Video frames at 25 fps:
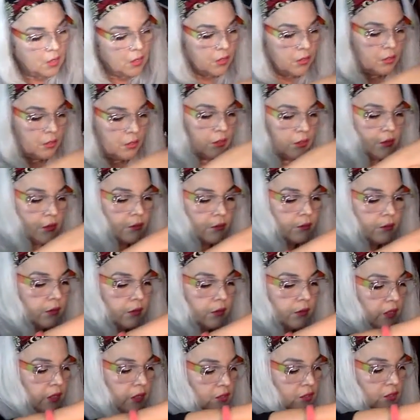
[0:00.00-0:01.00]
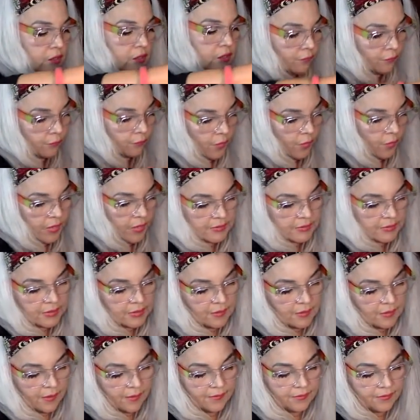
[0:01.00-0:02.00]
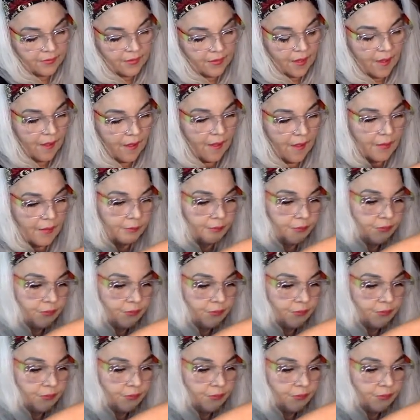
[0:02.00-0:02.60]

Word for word: You don't need to phrase it like that